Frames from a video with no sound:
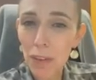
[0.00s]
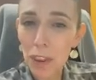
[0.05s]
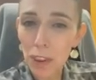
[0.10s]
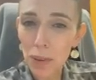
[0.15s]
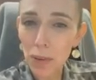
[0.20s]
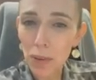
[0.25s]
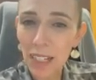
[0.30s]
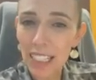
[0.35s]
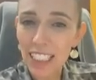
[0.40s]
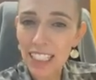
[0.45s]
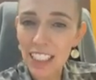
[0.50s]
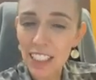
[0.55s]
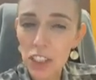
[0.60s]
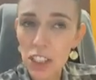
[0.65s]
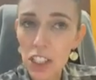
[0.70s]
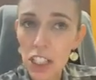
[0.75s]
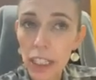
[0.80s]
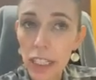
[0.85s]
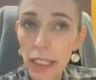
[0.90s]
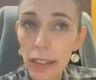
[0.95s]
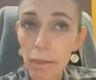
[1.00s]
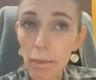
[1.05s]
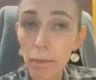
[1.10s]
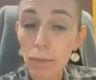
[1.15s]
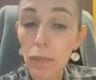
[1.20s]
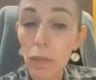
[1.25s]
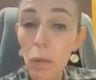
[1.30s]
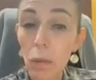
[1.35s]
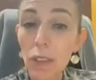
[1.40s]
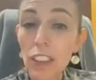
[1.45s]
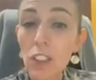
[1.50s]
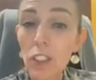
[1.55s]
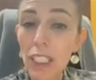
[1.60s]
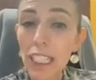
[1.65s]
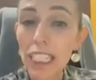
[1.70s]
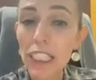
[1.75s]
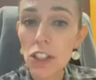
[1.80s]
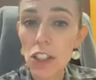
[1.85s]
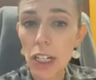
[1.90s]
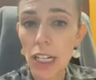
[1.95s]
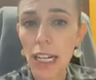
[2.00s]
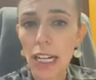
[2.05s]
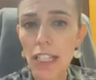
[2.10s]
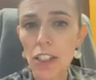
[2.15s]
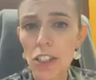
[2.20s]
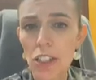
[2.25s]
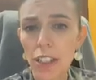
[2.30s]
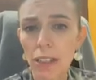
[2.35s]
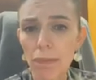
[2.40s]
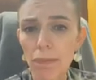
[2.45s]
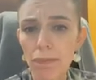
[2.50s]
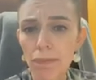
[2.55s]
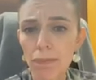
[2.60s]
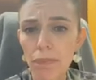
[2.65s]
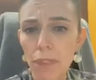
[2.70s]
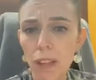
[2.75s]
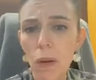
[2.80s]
3 to share. One's on education.